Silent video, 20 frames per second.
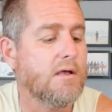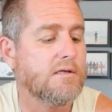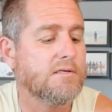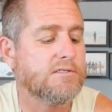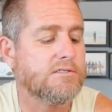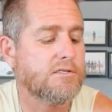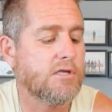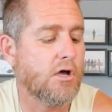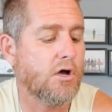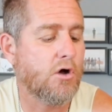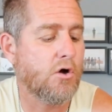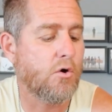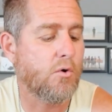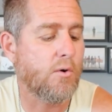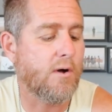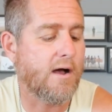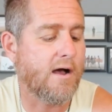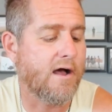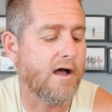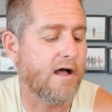
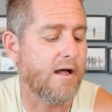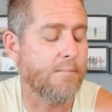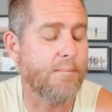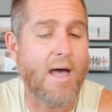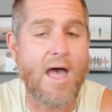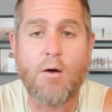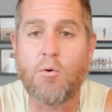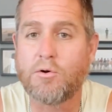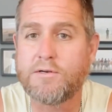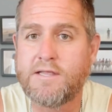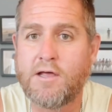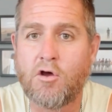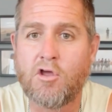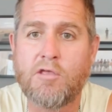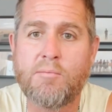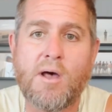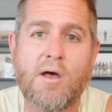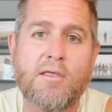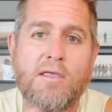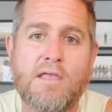So I will tell
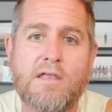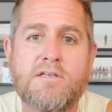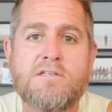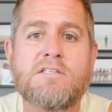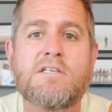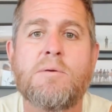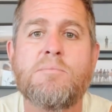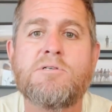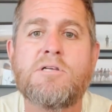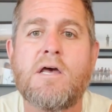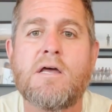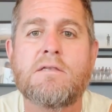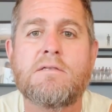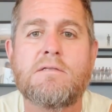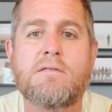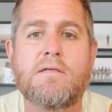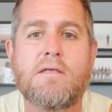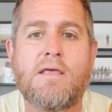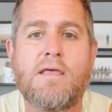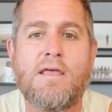you about each subject